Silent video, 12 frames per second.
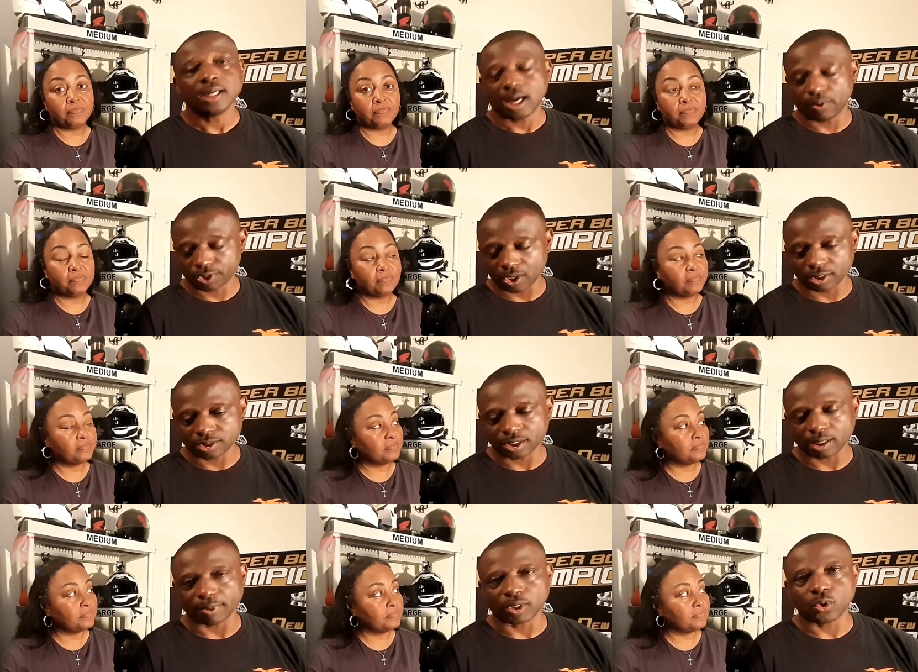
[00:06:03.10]
Speaker 1: our daughter took
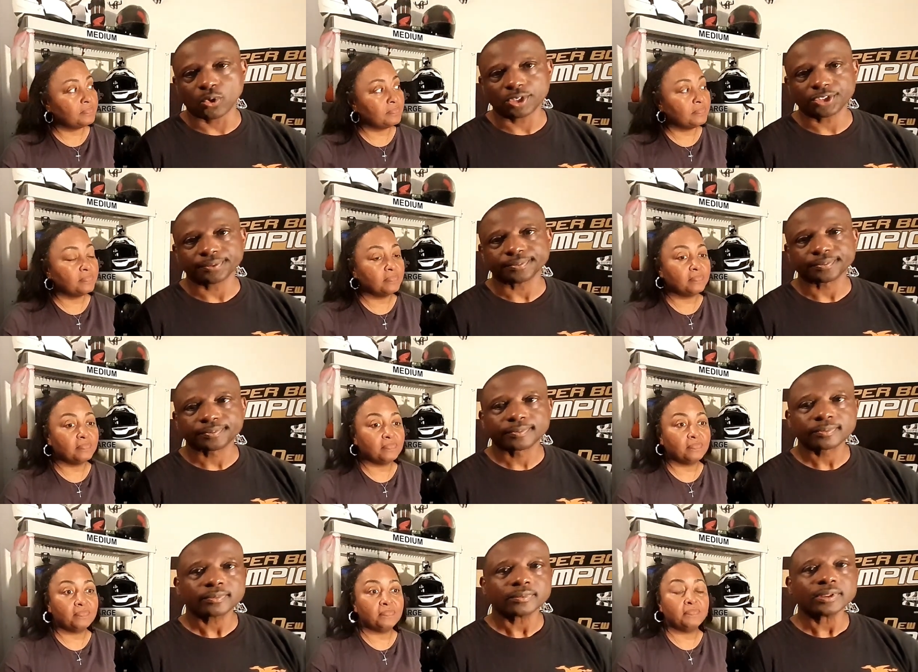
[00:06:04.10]
up a course,
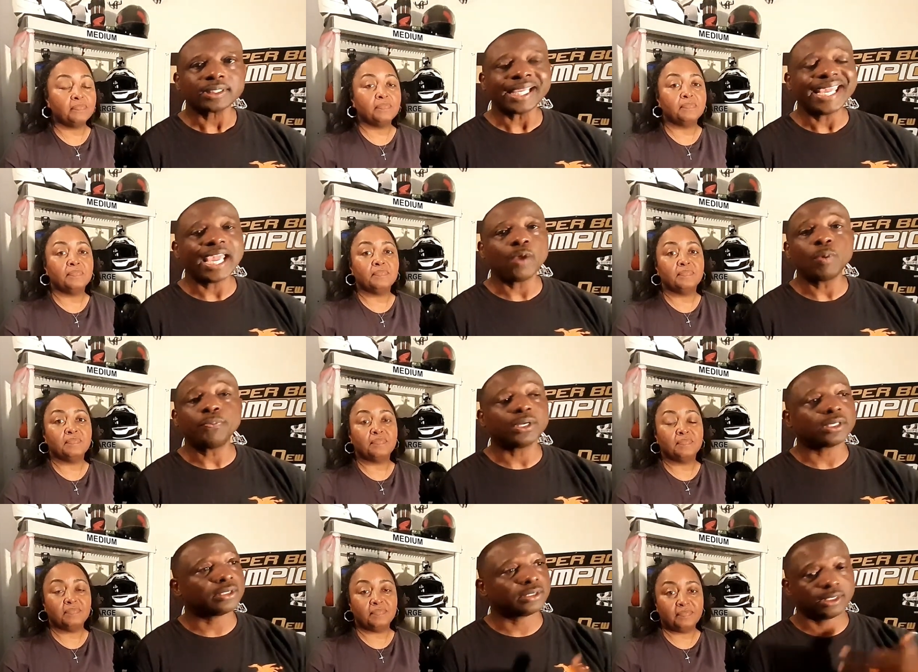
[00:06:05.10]
and we
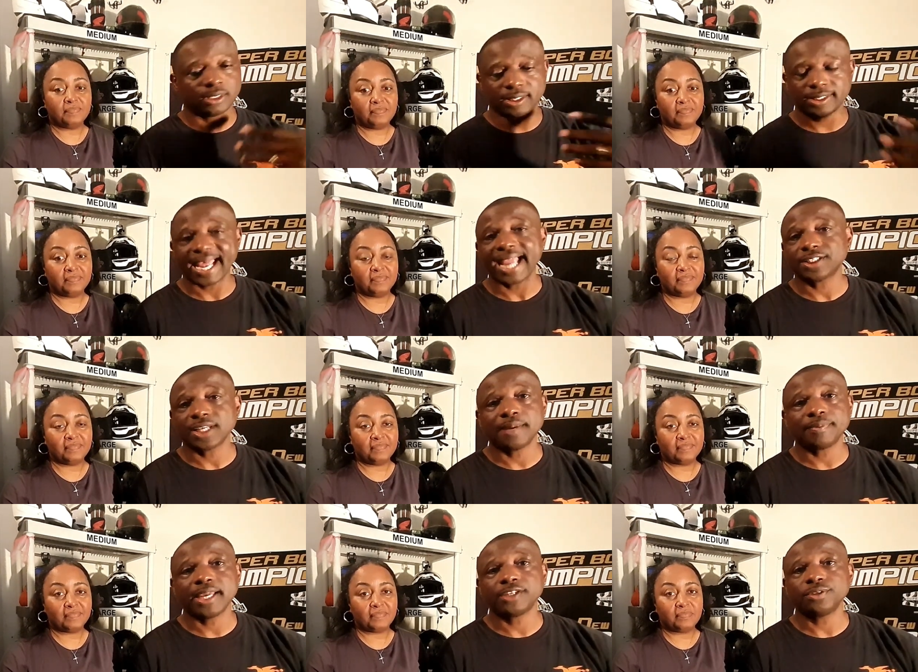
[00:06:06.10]
put the exact same
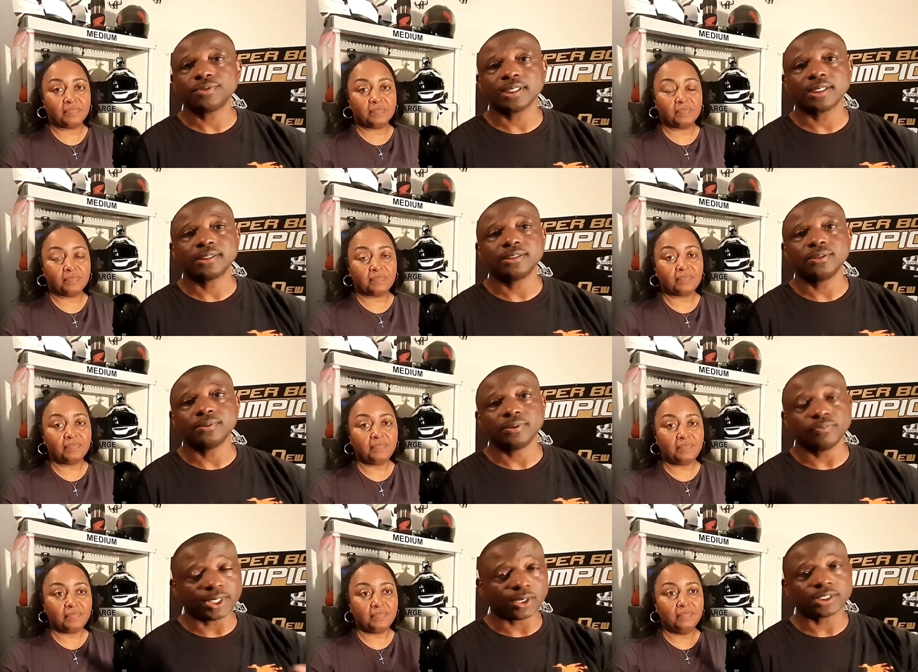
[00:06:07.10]
things you telling you
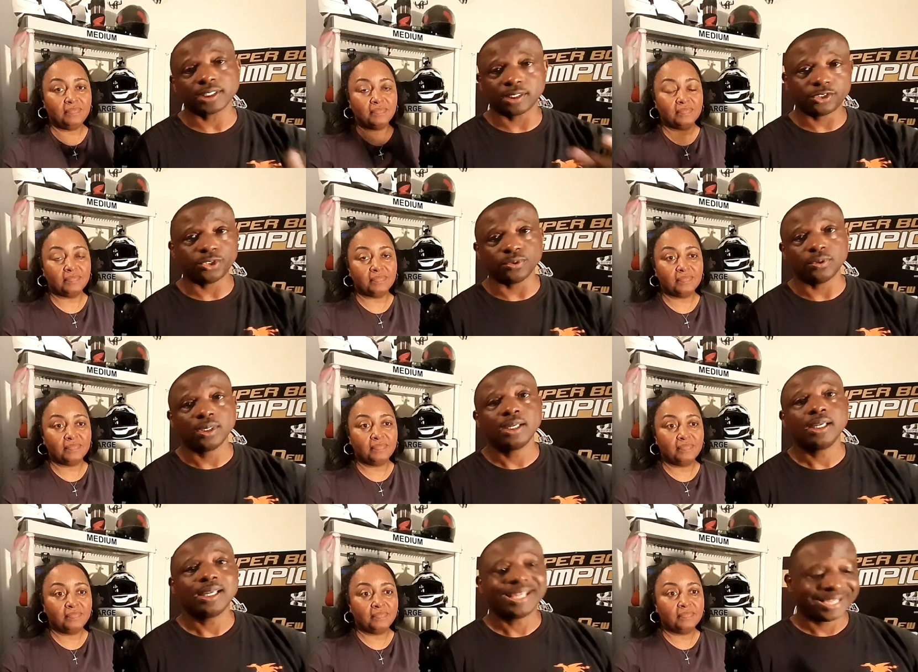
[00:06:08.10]
we are telling you
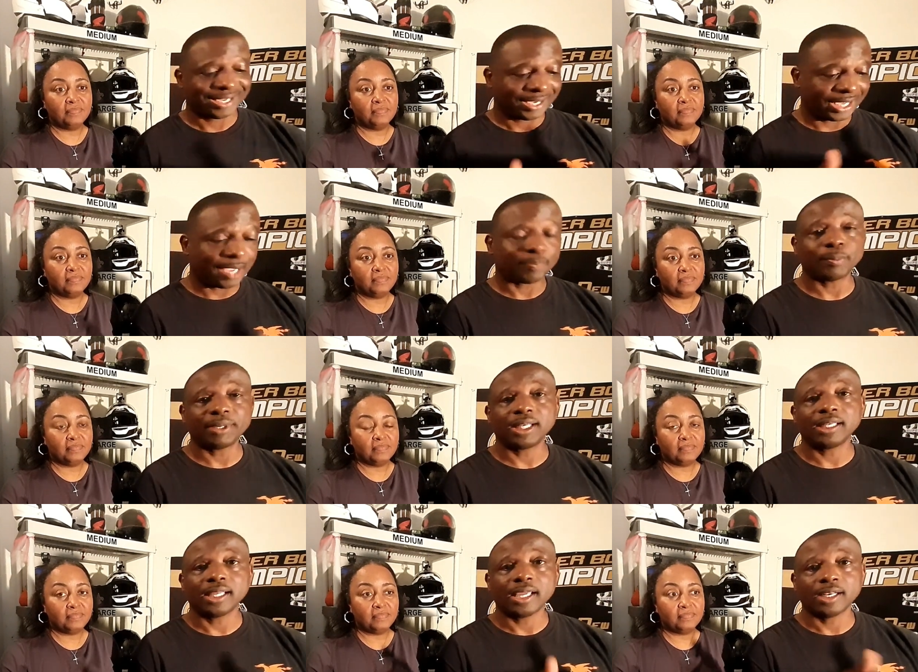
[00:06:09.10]

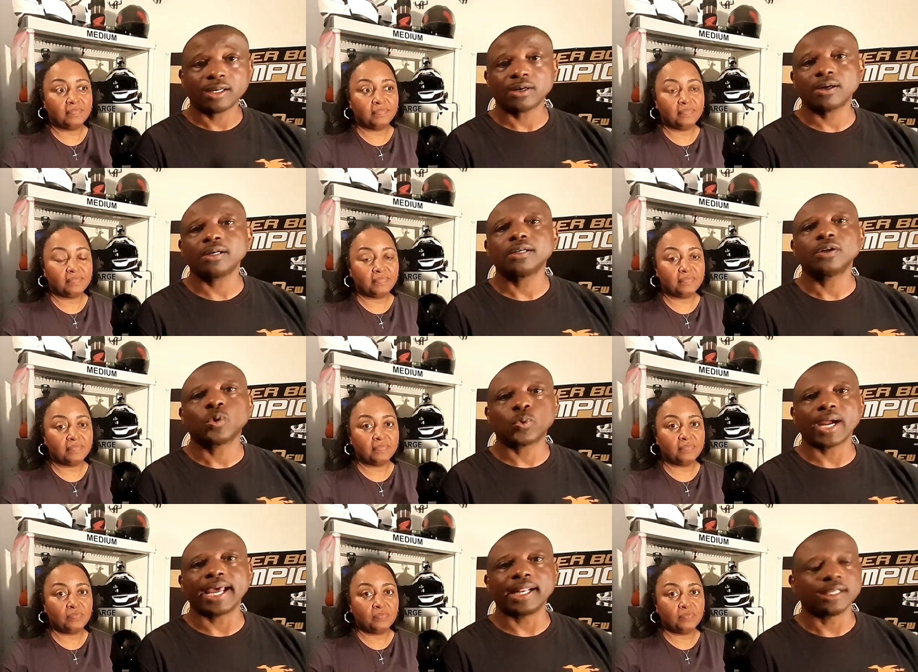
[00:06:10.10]
implemented in her
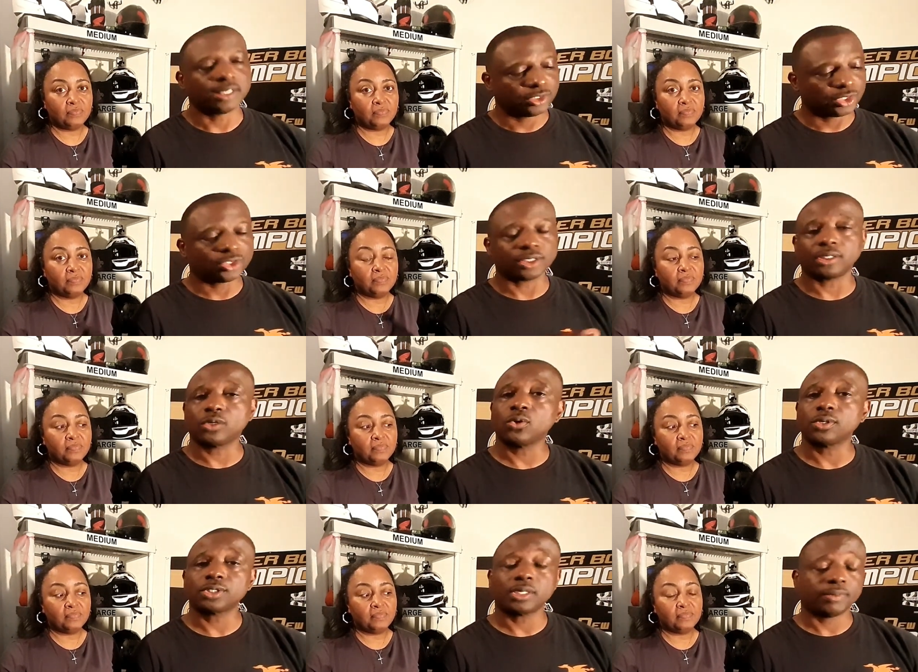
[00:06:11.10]
riding. She took the
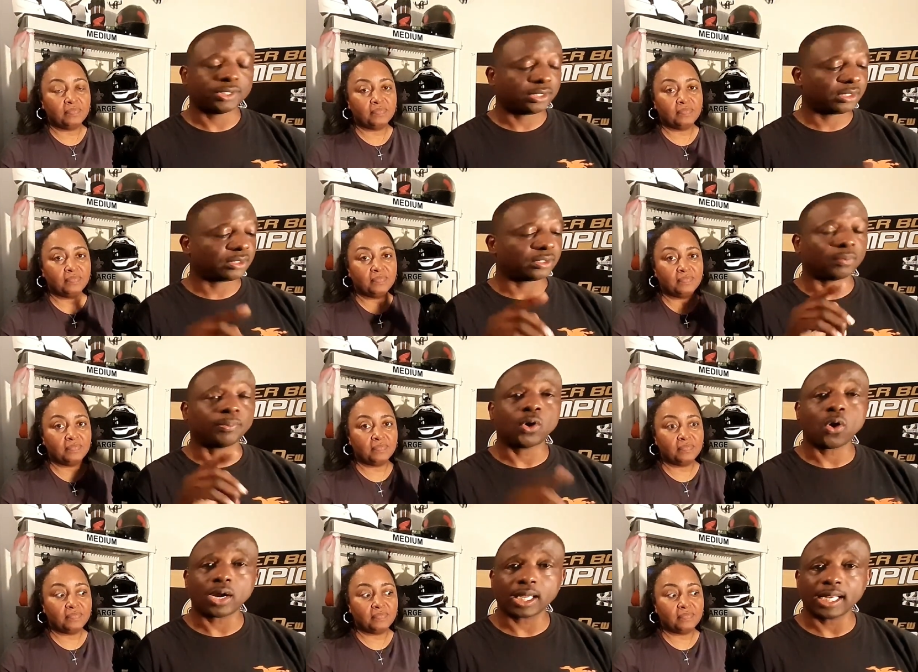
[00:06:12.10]
course up. We took her to the
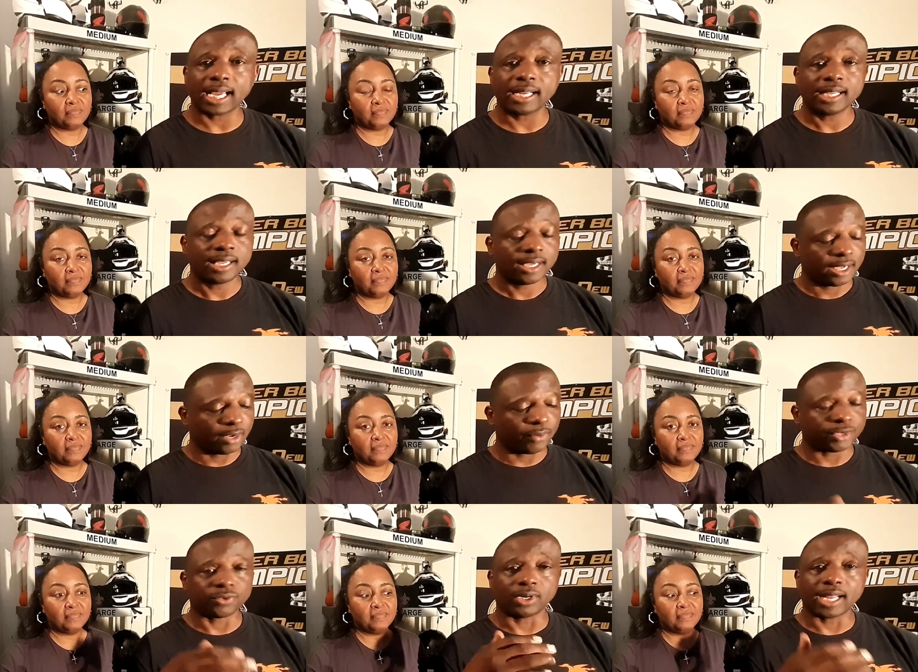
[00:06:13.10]
parking lot and
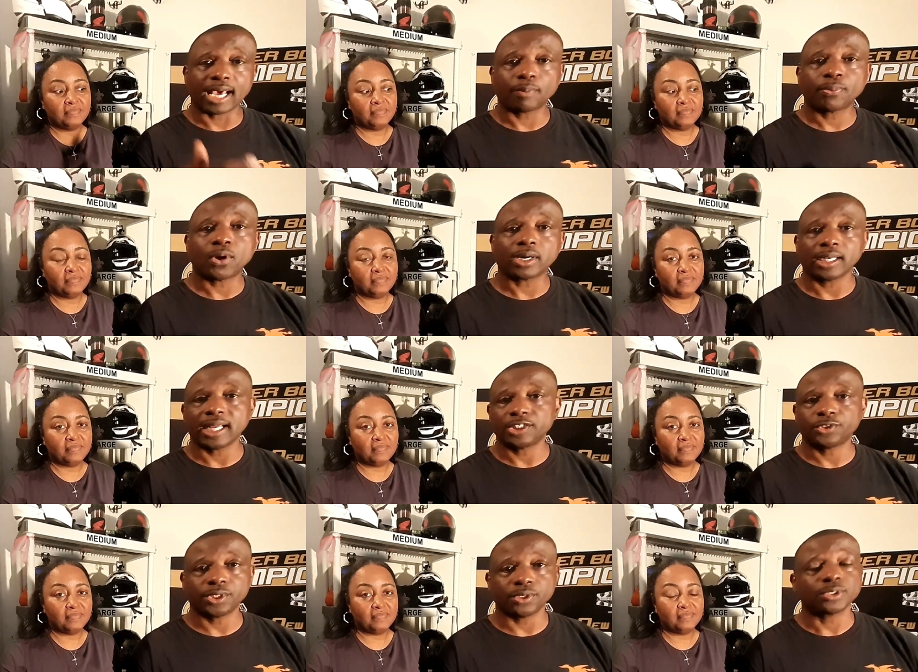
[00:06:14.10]
went through a lot of parking lot
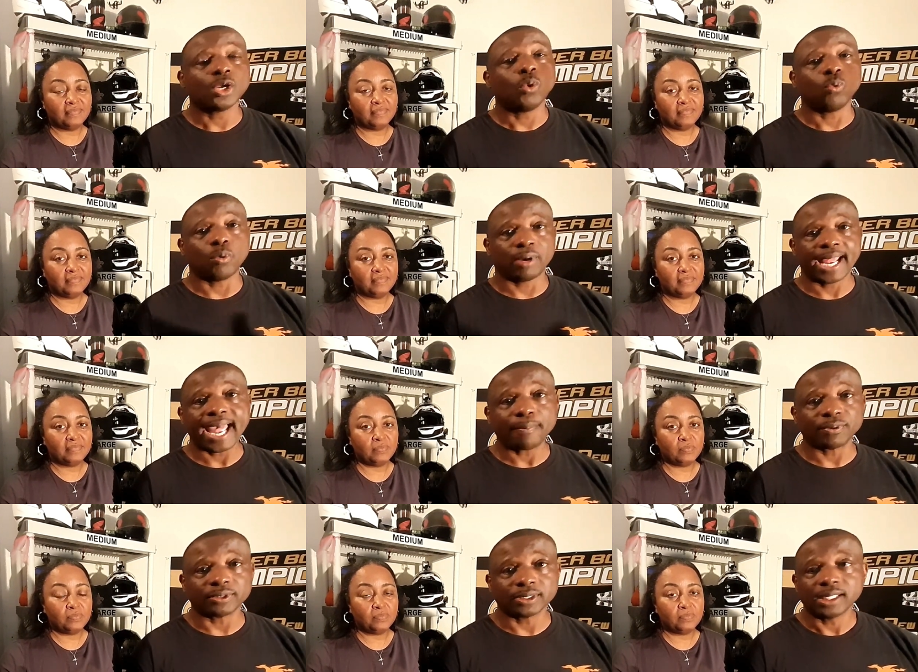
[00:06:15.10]
drills. What would
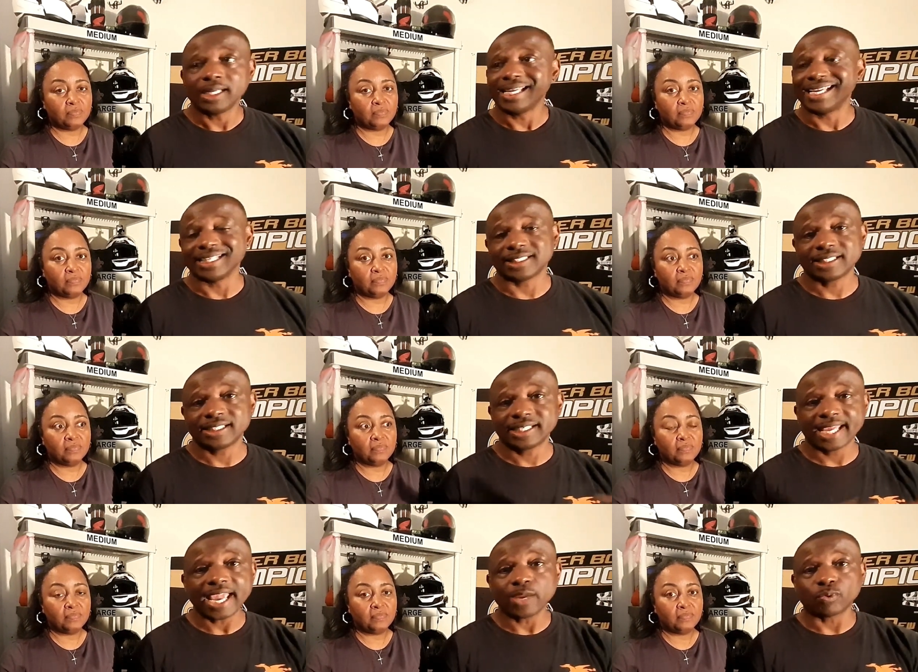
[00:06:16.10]
happen is
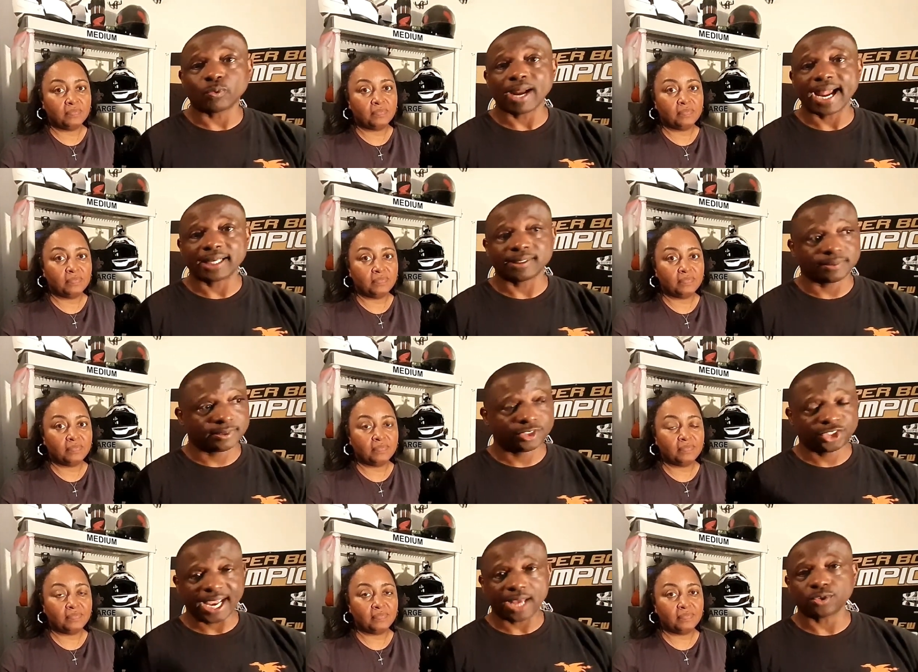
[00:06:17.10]
Cake would ride the
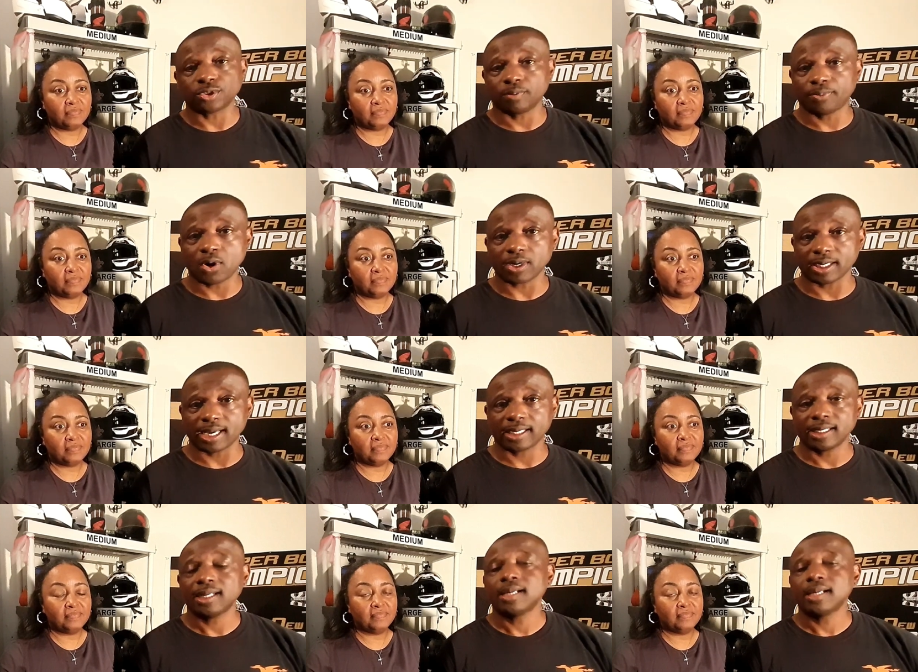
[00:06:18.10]
shadow to the parking lot.